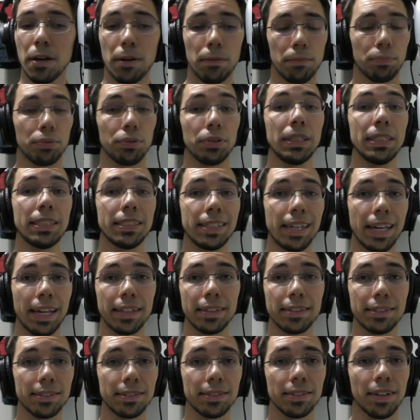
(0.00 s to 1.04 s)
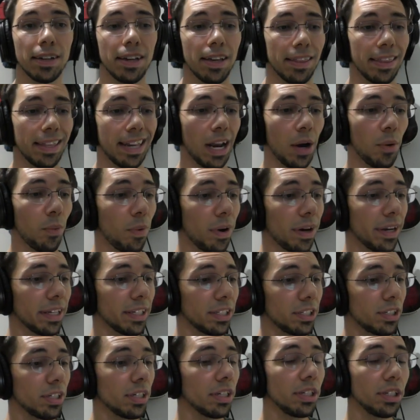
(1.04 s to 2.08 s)
presets that I wanted
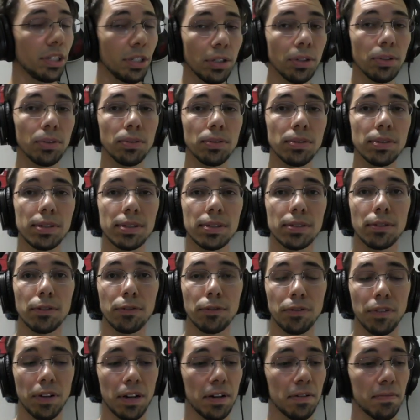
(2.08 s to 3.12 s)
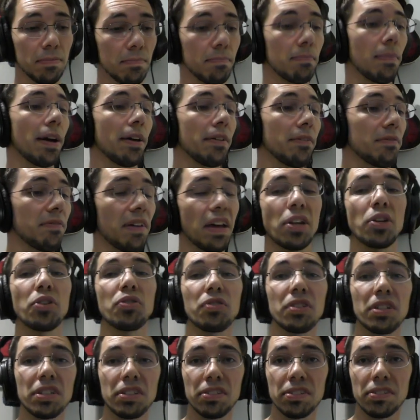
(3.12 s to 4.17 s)
to use from my
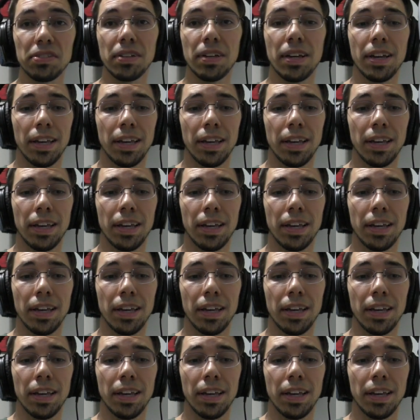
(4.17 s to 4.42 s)
Ventris.